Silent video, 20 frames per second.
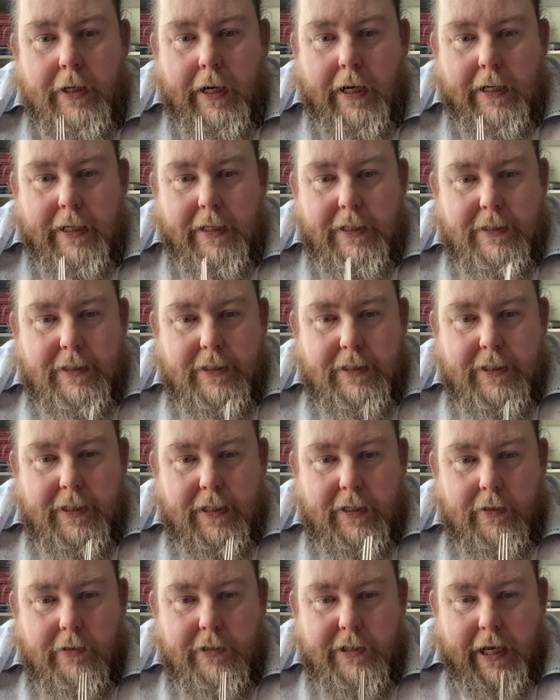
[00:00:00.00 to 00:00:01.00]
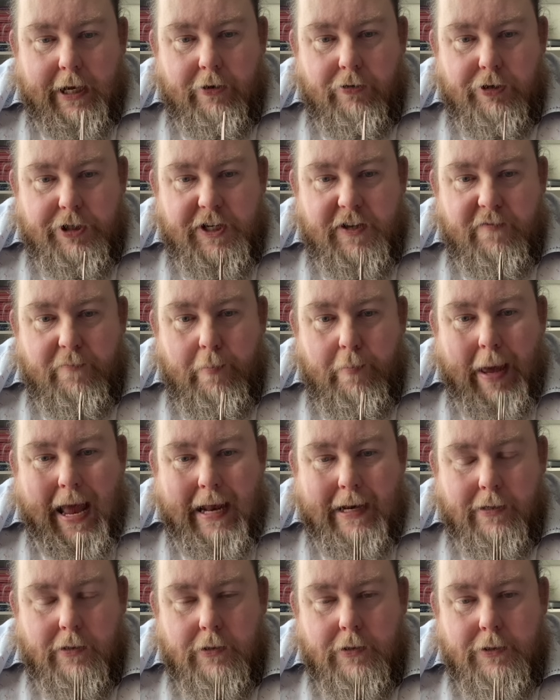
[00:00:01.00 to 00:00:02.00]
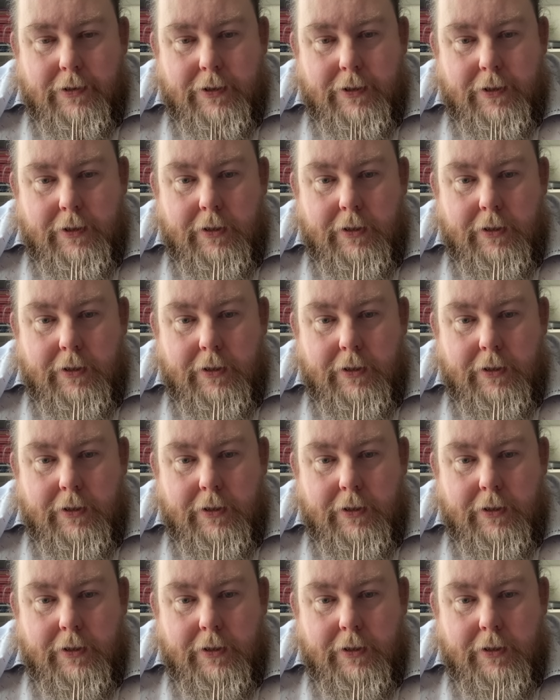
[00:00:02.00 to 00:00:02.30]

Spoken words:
and it's this little decorative band